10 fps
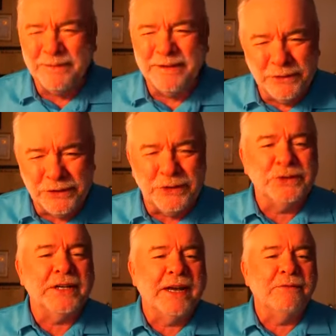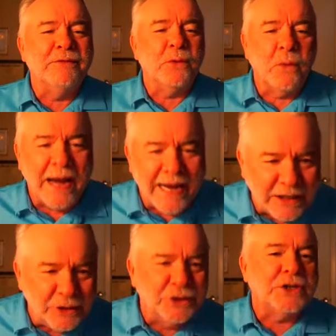but it was usually of the
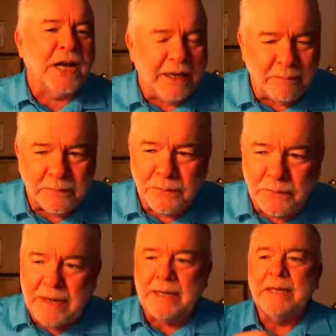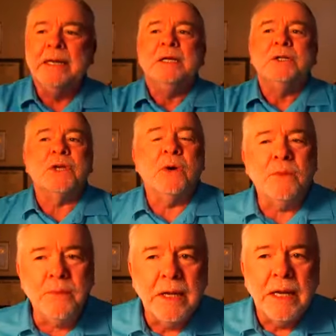rage type
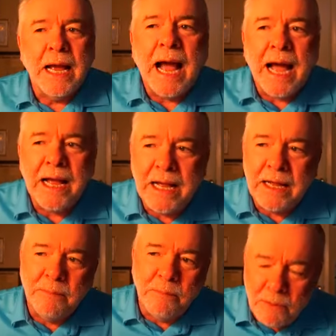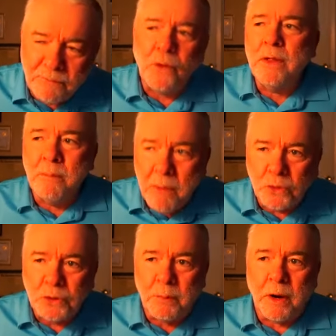so for the
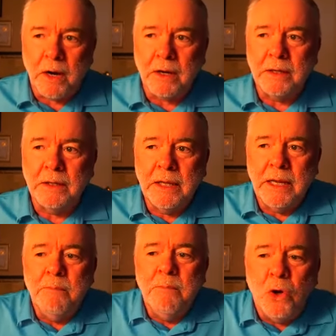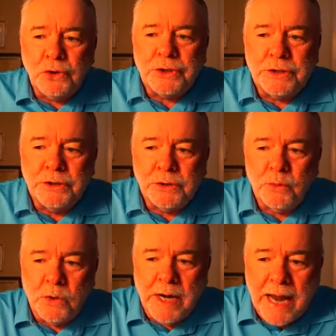most part, emotions
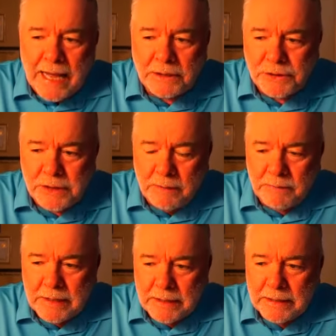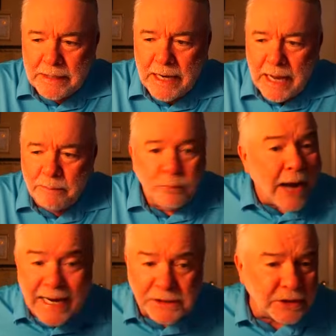were not something that I
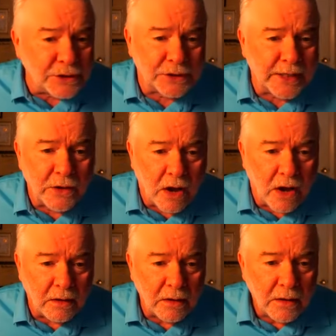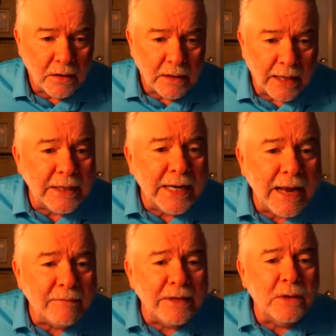practiced at all. I didn't
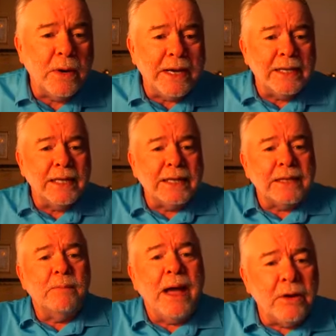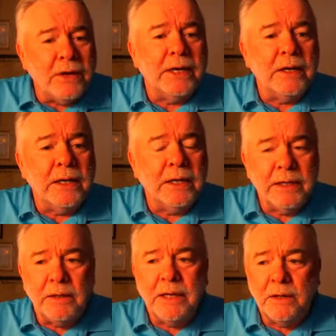have any way to let them out in a,
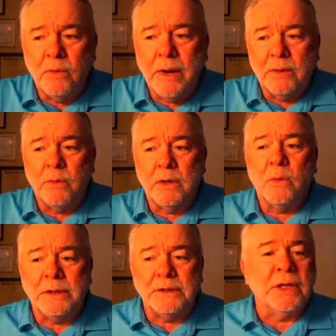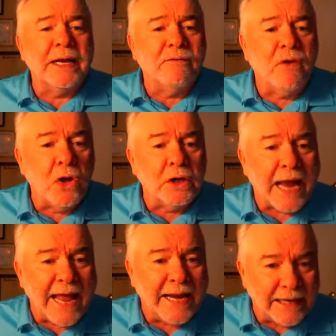in a, in a way where it wasn't like
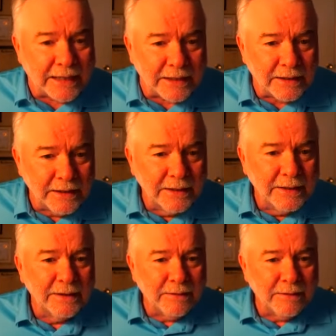volcanic, mm.